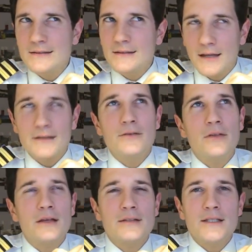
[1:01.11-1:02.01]
Yeah,
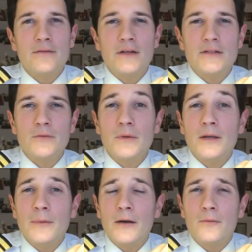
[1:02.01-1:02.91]
2007. It took me
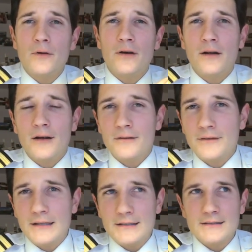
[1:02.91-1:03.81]
about 1.5
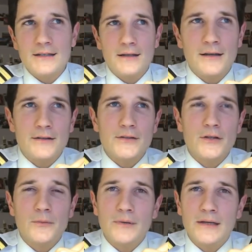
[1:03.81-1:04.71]
years to
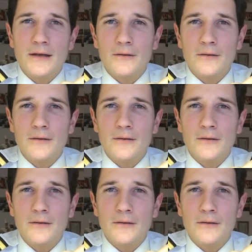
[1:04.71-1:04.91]
complete.